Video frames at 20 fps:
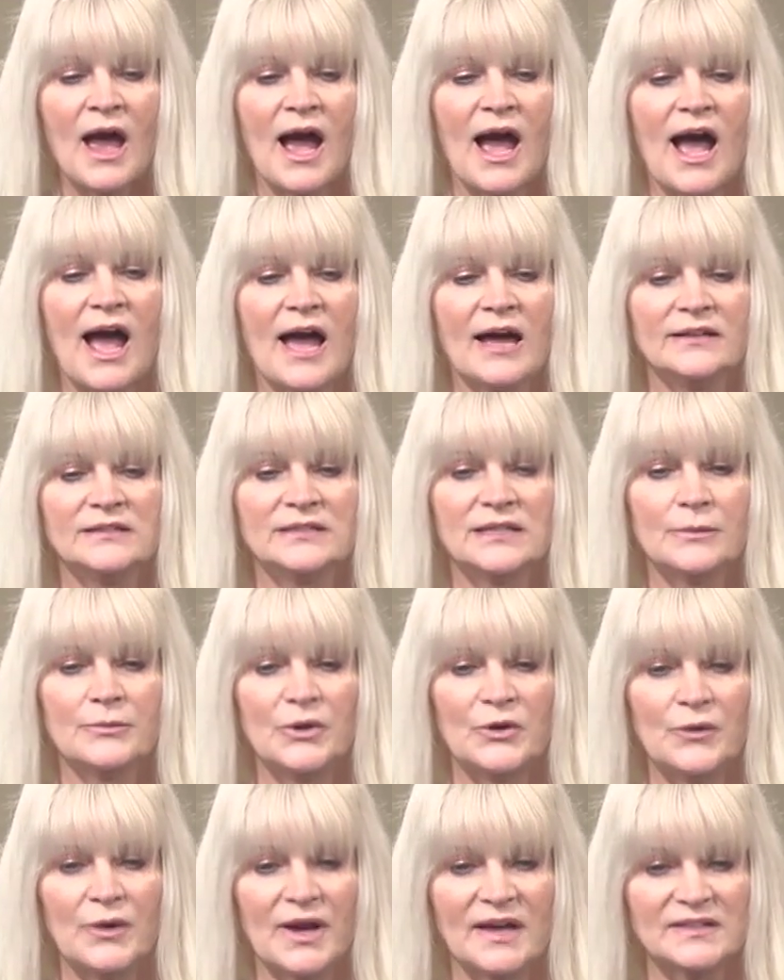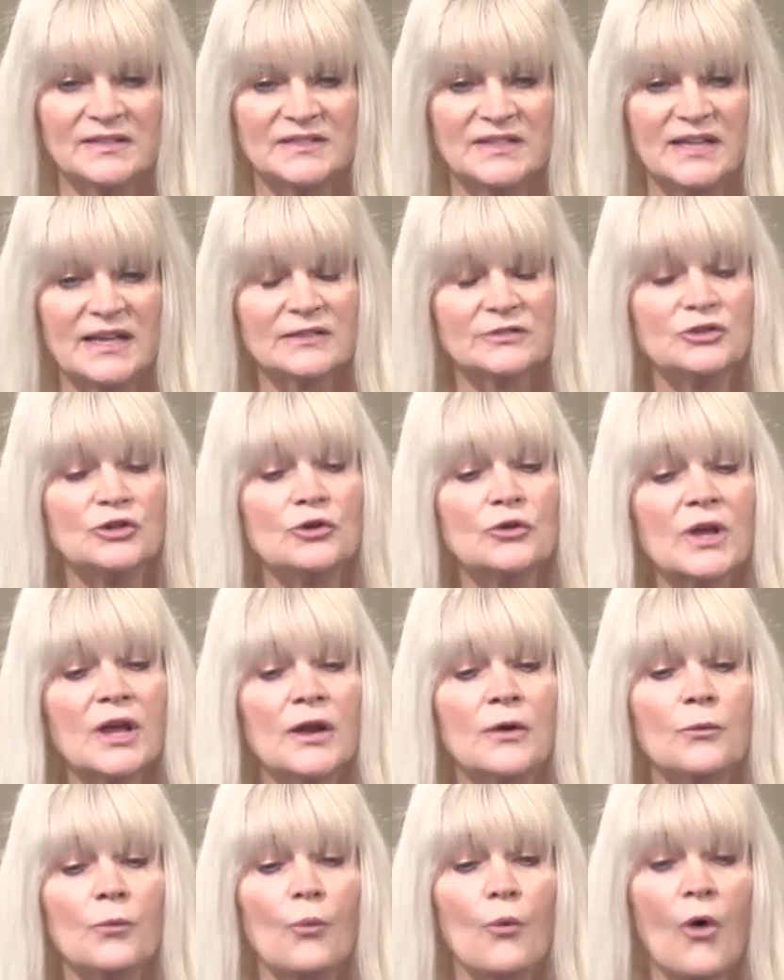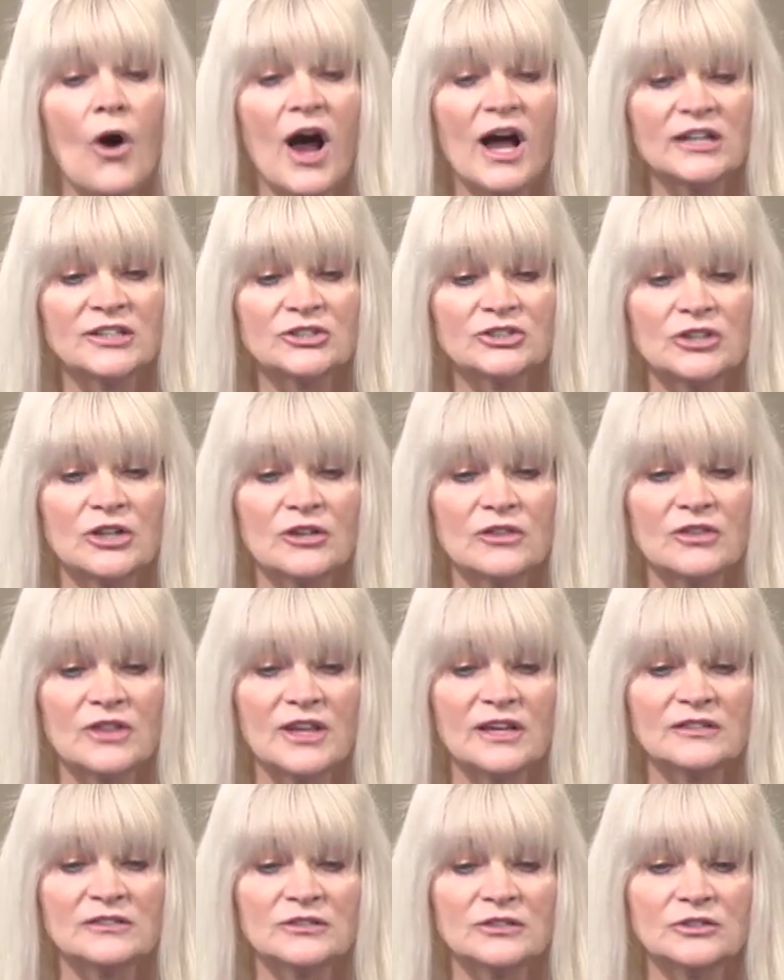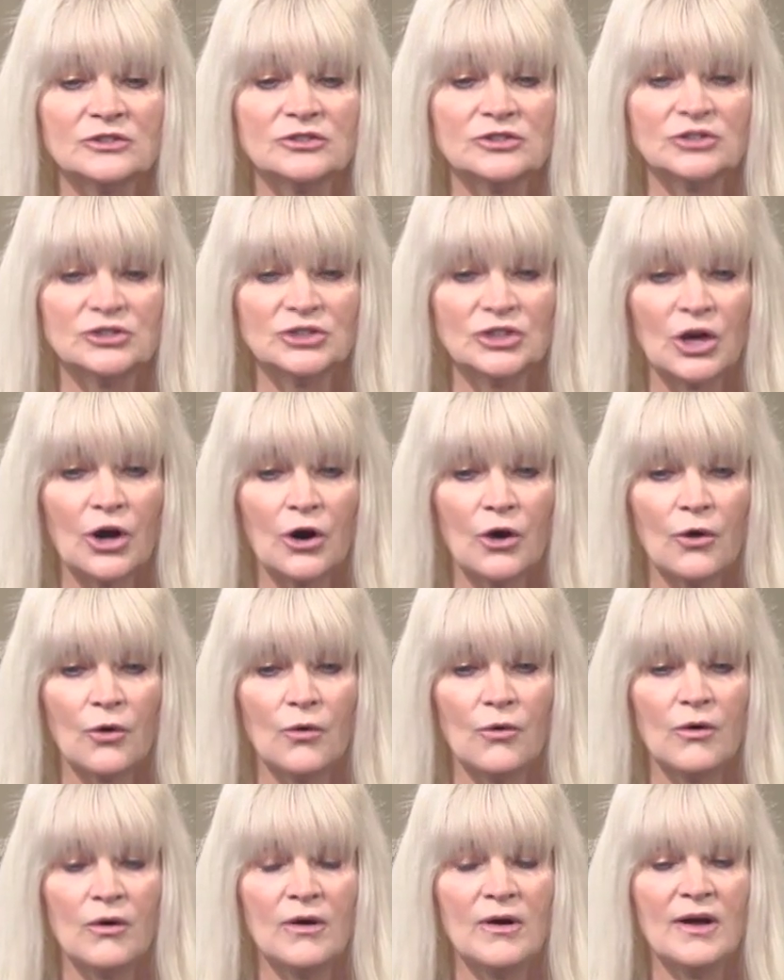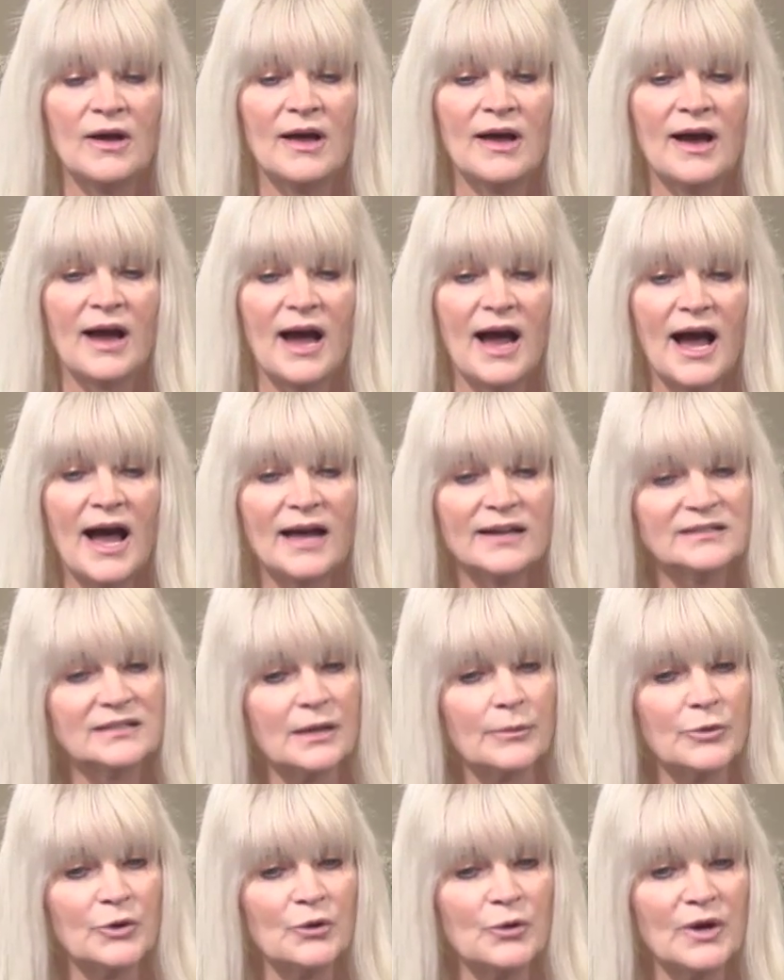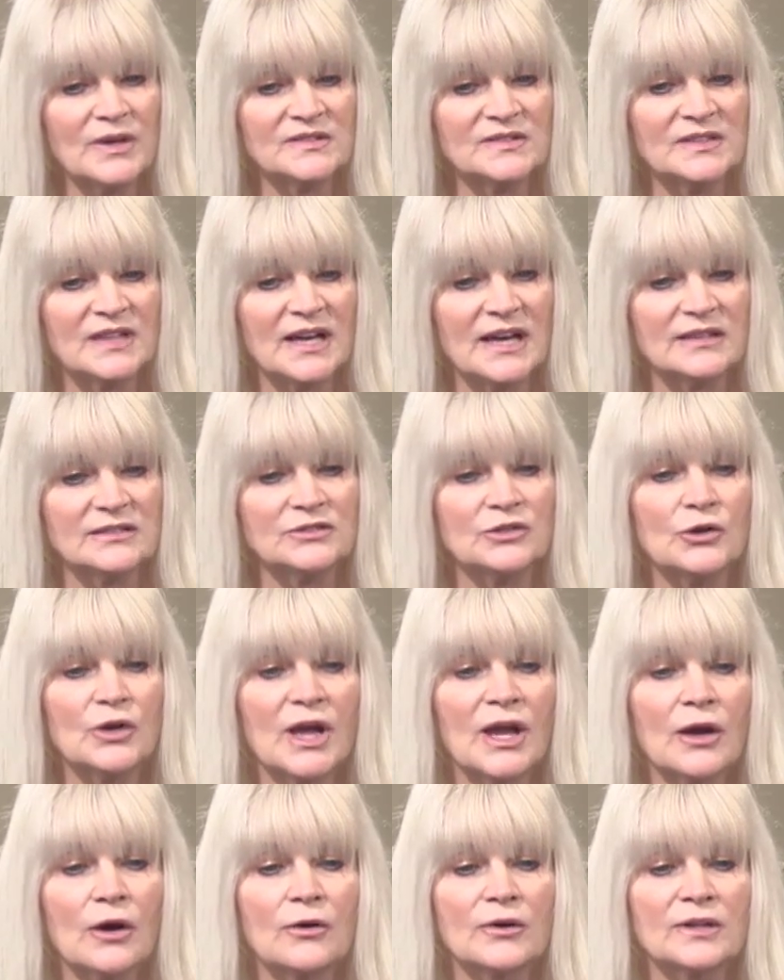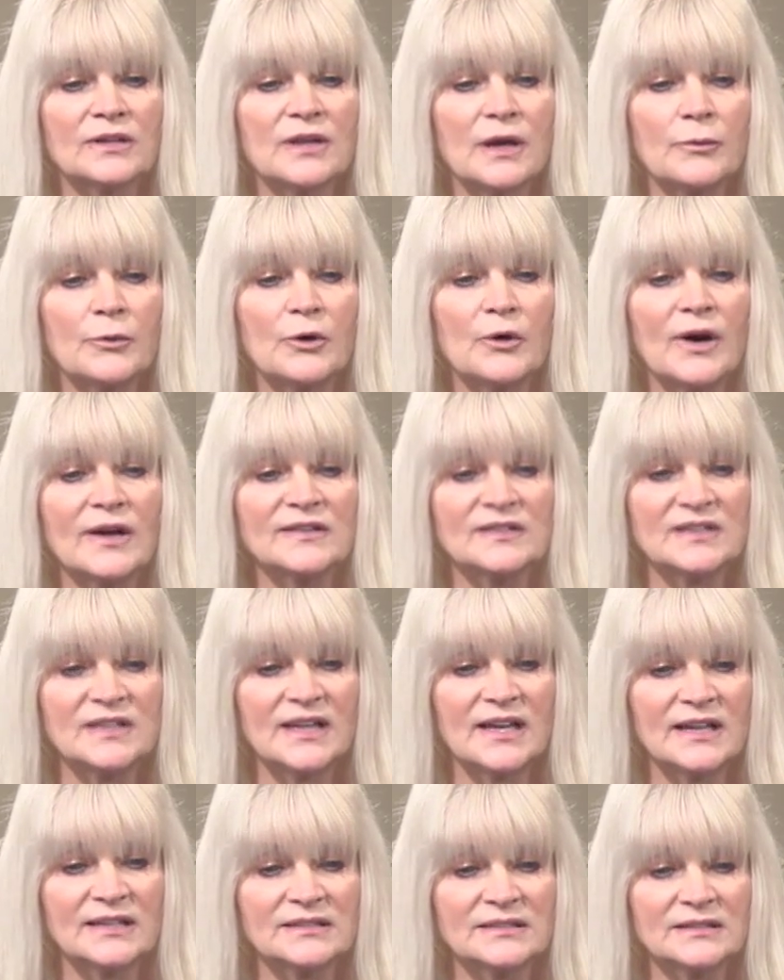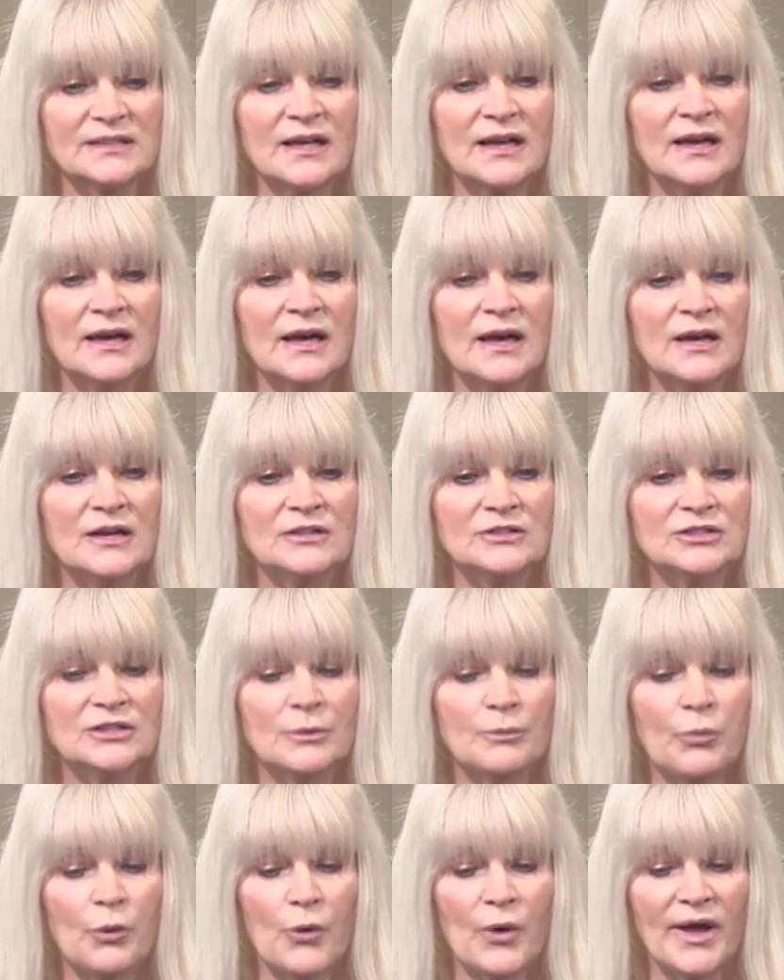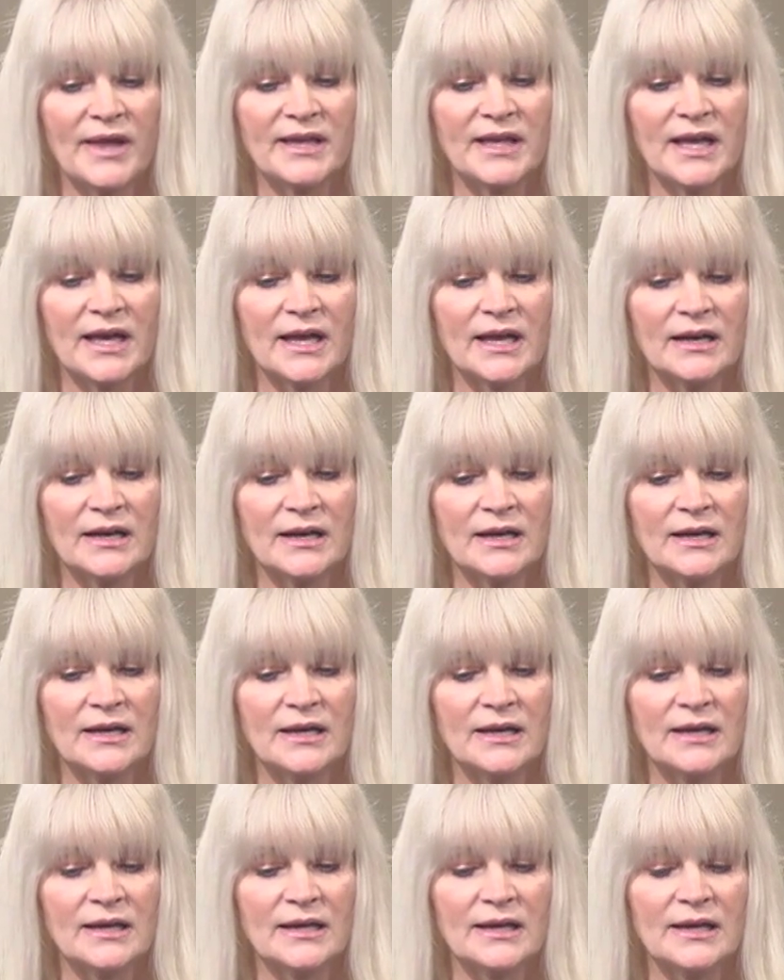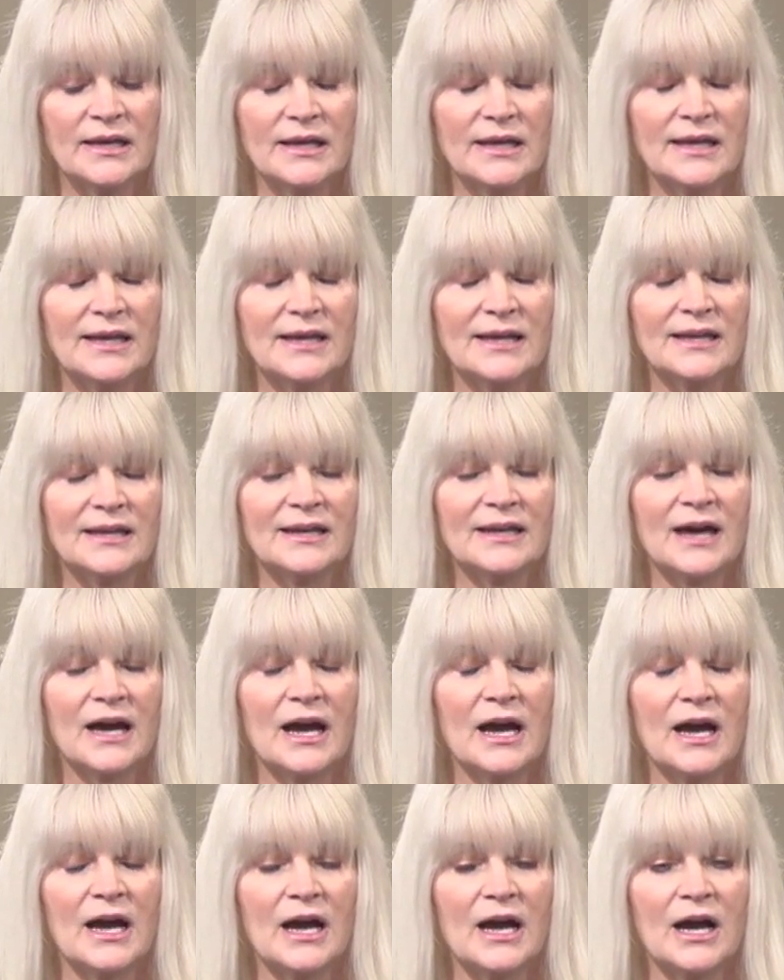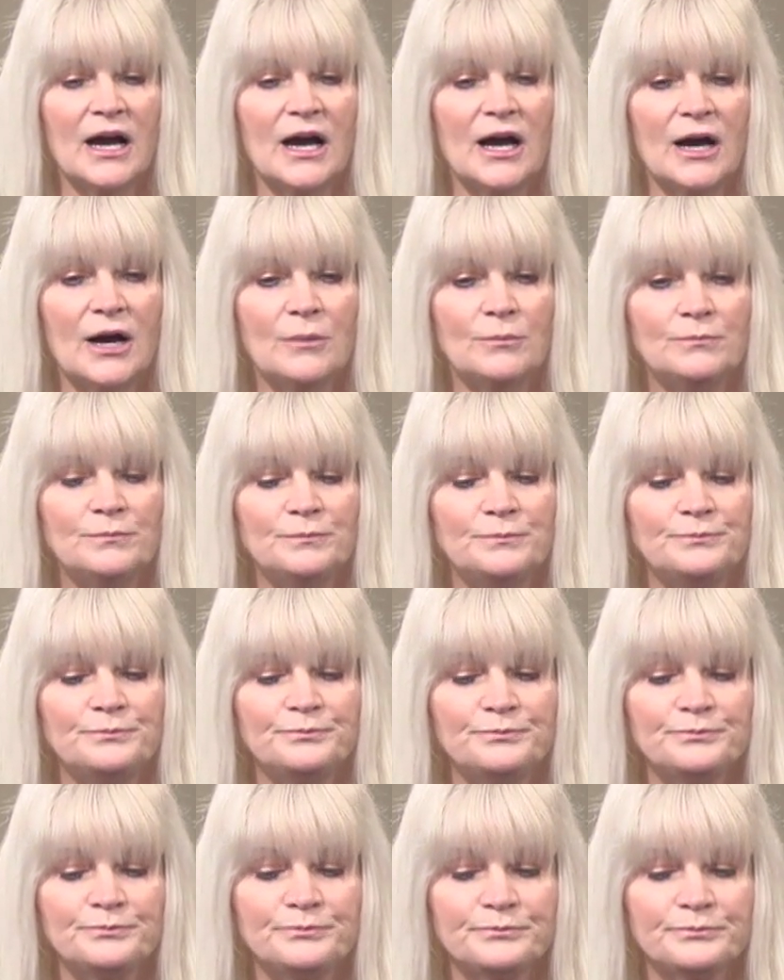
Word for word: on WSCS. You can watch this show on WSCS. You can go to WSCS Sheboygan in um,